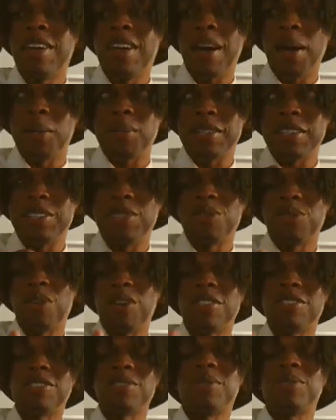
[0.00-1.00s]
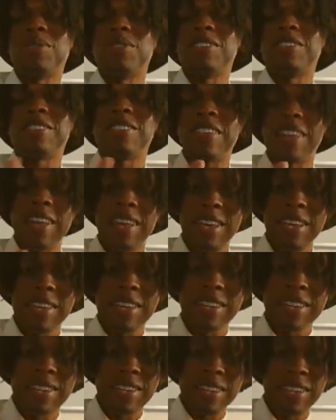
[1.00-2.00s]
I was drawn to it to
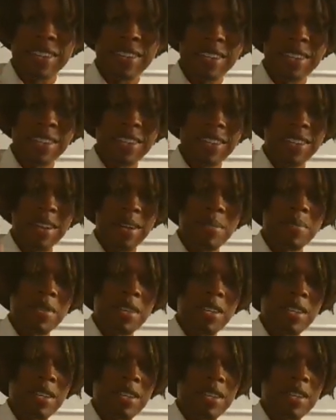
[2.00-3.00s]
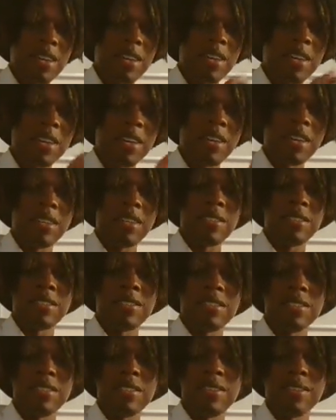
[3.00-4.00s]
come in
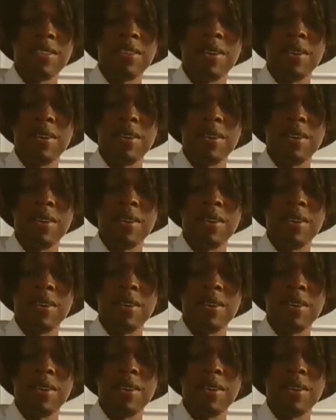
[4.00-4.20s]
and